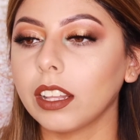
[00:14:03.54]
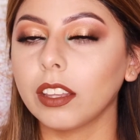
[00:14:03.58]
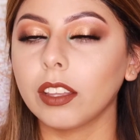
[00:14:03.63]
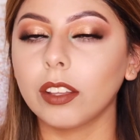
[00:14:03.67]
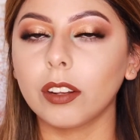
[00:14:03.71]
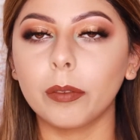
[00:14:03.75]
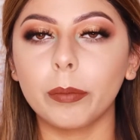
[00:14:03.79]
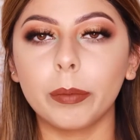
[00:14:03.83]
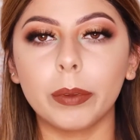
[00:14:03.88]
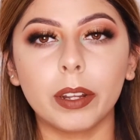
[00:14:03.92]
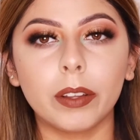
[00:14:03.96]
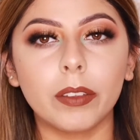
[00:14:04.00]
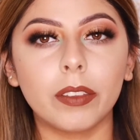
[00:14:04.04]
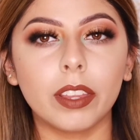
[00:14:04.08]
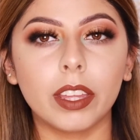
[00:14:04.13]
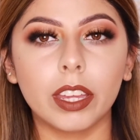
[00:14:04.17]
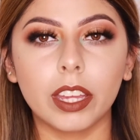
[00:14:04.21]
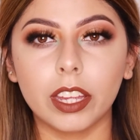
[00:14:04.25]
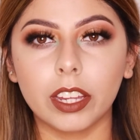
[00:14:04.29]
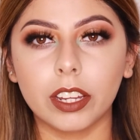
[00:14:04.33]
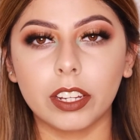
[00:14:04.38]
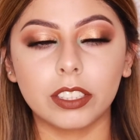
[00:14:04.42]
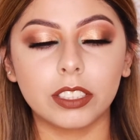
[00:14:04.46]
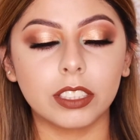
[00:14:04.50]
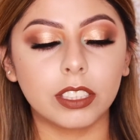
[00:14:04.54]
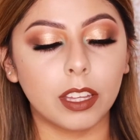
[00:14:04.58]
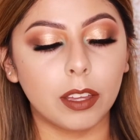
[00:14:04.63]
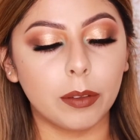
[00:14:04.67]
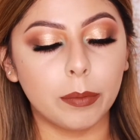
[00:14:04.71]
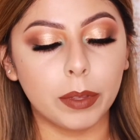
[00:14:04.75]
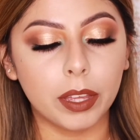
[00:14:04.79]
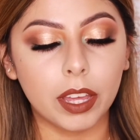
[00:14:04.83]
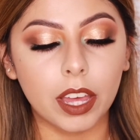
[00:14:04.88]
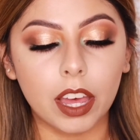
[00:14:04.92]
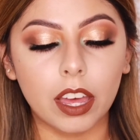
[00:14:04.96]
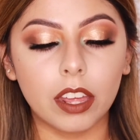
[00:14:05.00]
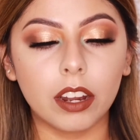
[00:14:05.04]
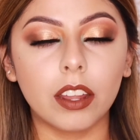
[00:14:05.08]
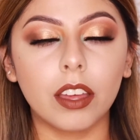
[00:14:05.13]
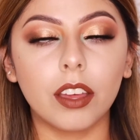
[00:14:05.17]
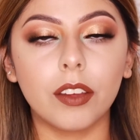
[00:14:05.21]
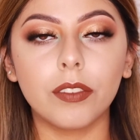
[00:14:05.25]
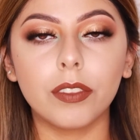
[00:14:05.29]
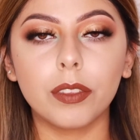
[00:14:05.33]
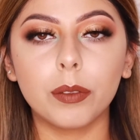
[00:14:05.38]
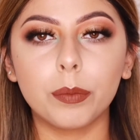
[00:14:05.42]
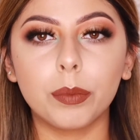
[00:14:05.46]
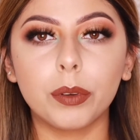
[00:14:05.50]
little bit of the hairs coming out
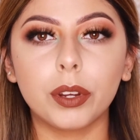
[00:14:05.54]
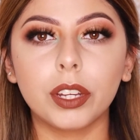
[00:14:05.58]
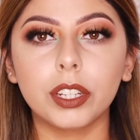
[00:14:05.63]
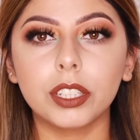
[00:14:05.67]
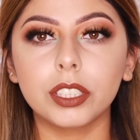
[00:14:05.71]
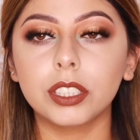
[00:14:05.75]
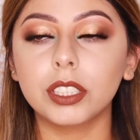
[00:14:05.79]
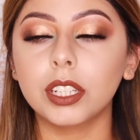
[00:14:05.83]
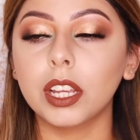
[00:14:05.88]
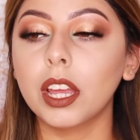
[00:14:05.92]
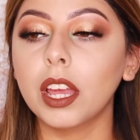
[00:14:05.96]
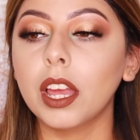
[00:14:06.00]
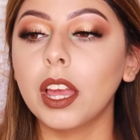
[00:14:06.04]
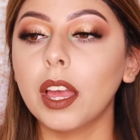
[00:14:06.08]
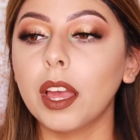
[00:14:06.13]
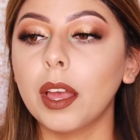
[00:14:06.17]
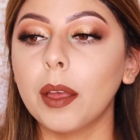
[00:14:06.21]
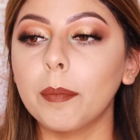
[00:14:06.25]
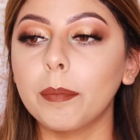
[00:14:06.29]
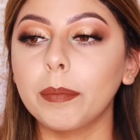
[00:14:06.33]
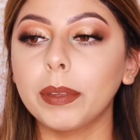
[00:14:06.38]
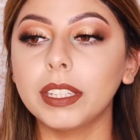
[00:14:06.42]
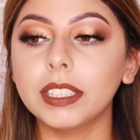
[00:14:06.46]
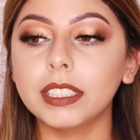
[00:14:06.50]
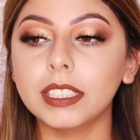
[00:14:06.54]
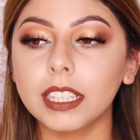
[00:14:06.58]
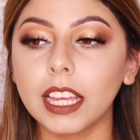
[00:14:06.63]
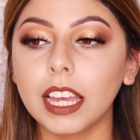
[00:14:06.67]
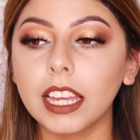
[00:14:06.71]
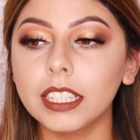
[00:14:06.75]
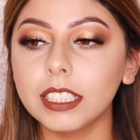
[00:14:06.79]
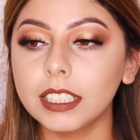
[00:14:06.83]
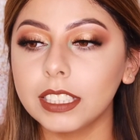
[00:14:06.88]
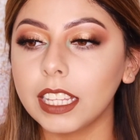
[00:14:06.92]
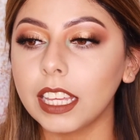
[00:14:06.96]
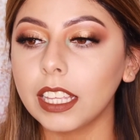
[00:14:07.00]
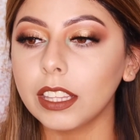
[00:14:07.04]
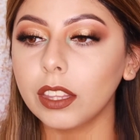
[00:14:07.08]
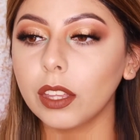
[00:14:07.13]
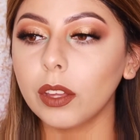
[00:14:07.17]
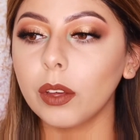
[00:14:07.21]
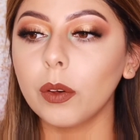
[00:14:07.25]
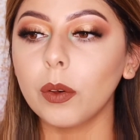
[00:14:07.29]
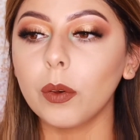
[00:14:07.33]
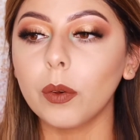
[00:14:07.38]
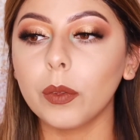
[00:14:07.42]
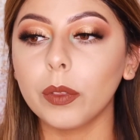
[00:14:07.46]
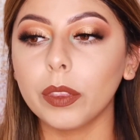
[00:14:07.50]
of the brush. Besides that
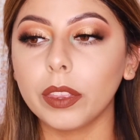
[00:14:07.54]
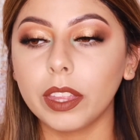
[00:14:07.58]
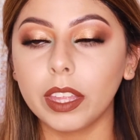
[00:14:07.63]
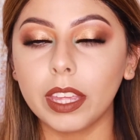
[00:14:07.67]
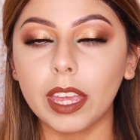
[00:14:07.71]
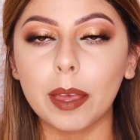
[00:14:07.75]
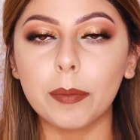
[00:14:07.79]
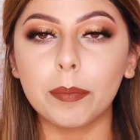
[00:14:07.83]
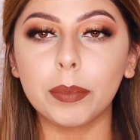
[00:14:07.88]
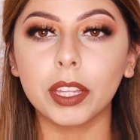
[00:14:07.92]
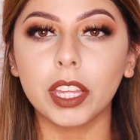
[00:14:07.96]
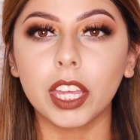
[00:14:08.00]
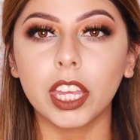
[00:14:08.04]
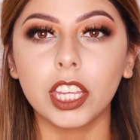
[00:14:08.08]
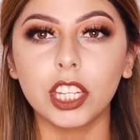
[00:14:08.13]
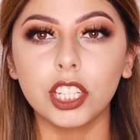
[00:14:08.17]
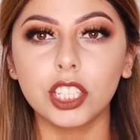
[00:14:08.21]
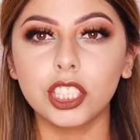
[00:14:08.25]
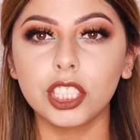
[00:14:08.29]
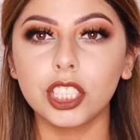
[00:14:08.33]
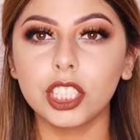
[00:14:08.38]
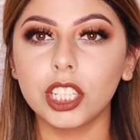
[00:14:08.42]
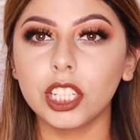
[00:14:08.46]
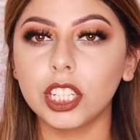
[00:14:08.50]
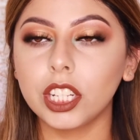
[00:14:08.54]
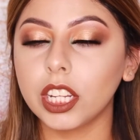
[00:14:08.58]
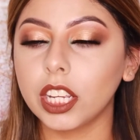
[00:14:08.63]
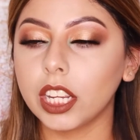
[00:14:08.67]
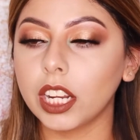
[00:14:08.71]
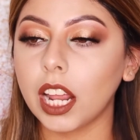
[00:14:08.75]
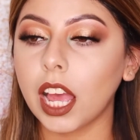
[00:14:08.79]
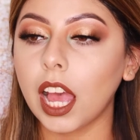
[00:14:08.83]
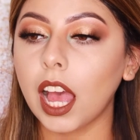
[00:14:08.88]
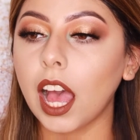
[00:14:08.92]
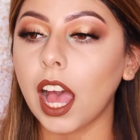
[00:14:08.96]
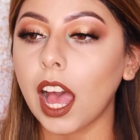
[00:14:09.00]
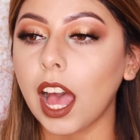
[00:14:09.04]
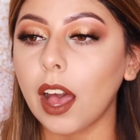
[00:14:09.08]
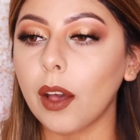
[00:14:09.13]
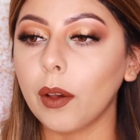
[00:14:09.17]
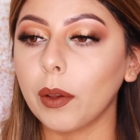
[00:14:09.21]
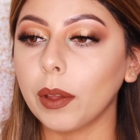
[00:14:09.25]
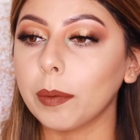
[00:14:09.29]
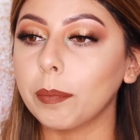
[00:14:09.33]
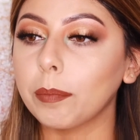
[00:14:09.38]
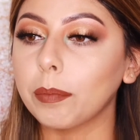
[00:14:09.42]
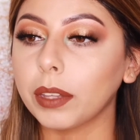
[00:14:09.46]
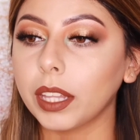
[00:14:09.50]
though, the application and how
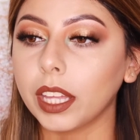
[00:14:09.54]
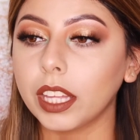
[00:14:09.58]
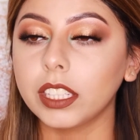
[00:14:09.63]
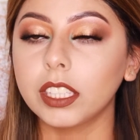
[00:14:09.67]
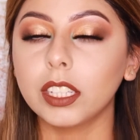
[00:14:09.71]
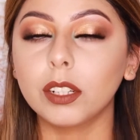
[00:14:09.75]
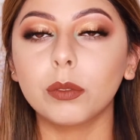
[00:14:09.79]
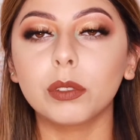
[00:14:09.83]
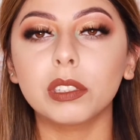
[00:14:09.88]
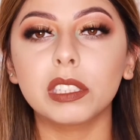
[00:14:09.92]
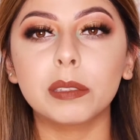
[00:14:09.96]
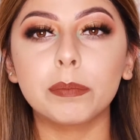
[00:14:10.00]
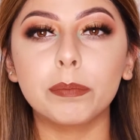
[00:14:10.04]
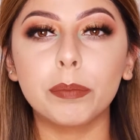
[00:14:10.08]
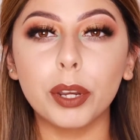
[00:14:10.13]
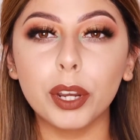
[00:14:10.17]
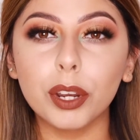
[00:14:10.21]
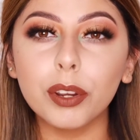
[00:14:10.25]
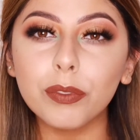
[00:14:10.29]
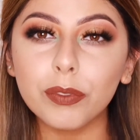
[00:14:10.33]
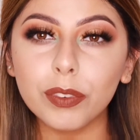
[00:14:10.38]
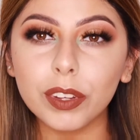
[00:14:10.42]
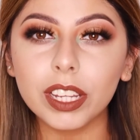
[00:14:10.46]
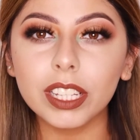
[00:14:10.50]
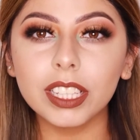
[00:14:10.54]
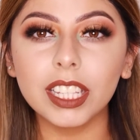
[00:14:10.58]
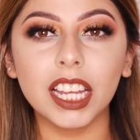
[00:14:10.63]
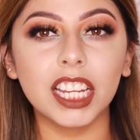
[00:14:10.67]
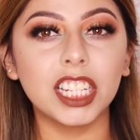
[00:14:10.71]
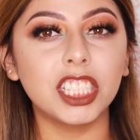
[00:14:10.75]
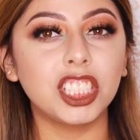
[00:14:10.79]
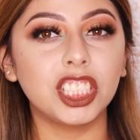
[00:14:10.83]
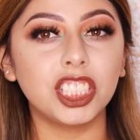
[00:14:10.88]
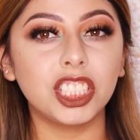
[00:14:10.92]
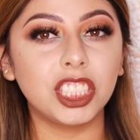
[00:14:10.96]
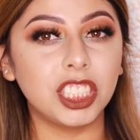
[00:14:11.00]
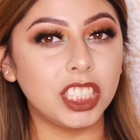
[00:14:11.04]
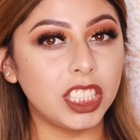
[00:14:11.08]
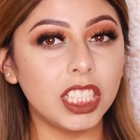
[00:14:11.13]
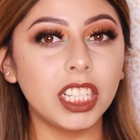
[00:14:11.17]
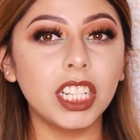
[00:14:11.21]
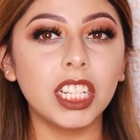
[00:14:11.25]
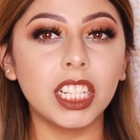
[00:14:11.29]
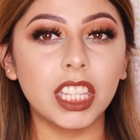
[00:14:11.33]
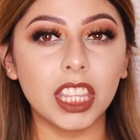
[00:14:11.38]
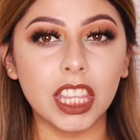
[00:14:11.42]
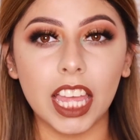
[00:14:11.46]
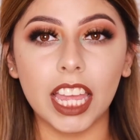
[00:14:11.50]
it blended was perfect. I just
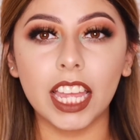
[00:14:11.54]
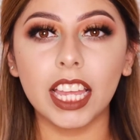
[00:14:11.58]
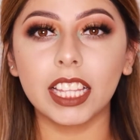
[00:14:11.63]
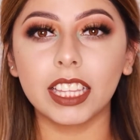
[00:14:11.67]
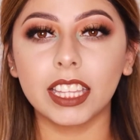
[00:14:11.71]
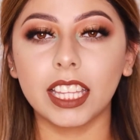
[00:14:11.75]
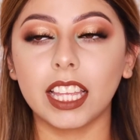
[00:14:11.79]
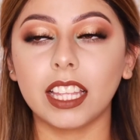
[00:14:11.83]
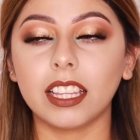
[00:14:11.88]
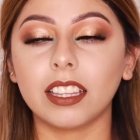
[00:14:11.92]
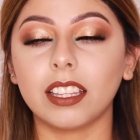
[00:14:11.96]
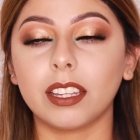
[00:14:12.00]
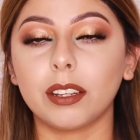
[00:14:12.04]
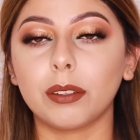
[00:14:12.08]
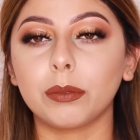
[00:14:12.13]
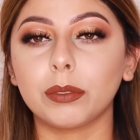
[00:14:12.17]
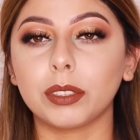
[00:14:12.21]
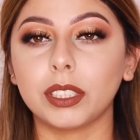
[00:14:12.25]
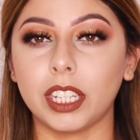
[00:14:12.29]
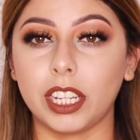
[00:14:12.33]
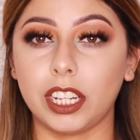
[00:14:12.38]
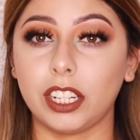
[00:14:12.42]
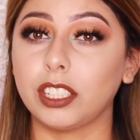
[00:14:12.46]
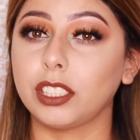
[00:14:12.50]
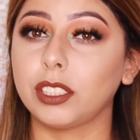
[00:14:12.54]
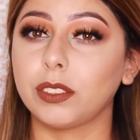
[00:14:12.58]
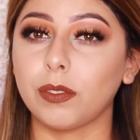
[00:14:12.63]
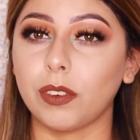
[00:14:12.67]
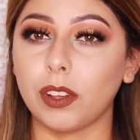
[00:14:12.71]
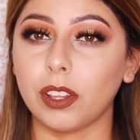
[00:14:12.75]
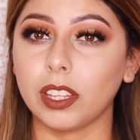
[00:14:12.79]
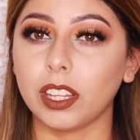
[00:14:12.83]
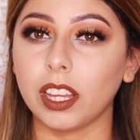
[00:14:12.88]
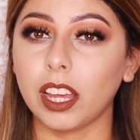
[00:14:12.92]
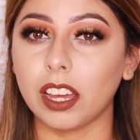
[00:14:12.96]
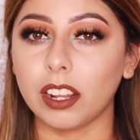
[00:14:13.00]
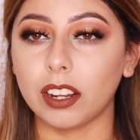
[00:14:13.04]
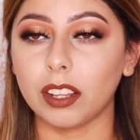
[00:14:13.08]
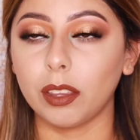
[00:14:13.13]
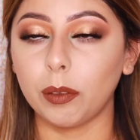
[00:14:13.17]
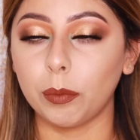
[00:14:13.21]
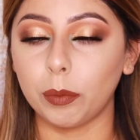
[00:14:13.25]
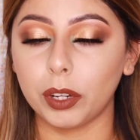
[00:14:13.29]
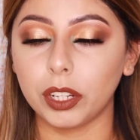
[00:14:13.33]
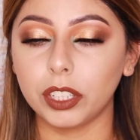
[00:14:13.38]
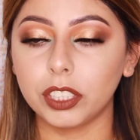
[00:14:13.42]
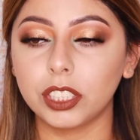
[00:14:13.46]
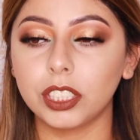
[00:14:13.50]
didn't like that there was hairs falling off the
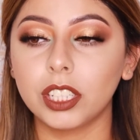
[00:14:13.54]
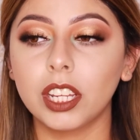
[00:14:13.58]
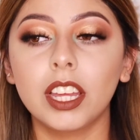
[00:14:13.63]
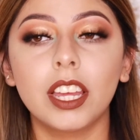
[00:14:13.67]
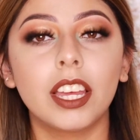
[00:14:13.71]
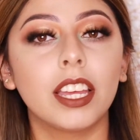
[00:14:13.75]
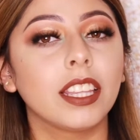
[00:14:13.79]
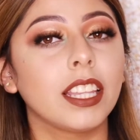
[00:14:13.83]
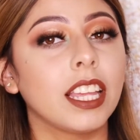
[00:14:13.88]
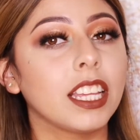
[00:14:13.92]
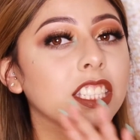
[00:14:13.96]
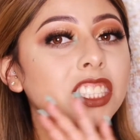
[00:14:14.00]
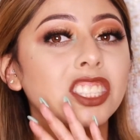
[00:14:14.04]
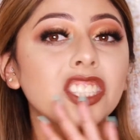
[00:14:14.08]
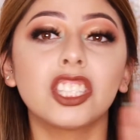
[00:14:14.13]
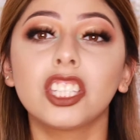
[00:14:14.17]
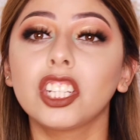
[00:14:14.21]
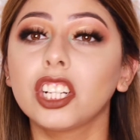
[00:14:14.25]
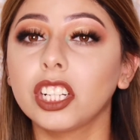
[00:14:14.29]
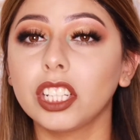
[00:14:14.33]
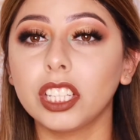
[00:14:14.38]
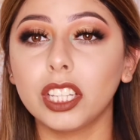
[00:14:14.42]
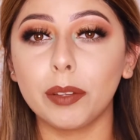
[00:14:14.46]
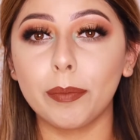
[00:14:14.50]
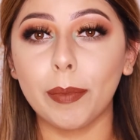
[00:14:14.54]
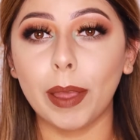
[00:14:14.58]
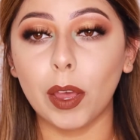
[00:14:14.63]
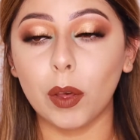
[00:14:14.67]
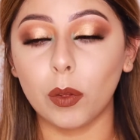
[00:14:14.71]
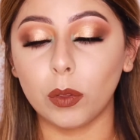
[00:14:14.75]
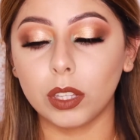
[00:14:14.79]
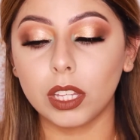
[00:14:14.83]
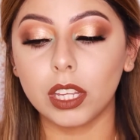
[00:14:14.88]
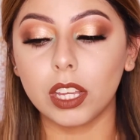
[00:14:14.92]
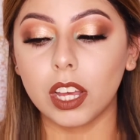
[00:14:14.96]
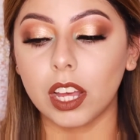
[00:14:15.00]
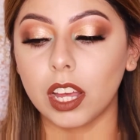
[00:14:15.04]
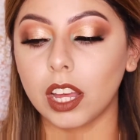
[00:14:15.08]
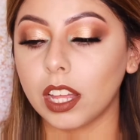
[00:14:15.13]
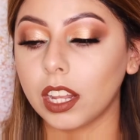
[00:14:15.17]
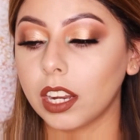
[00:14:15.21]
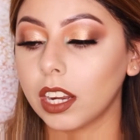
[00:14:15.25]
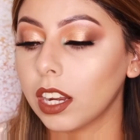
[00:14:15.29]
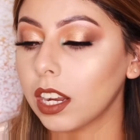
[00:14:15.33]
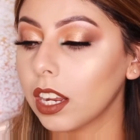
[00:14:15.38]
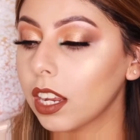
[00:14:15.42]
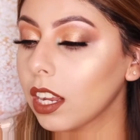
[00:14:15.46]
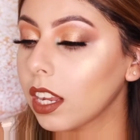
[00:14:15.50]
brush. That's literally my only con.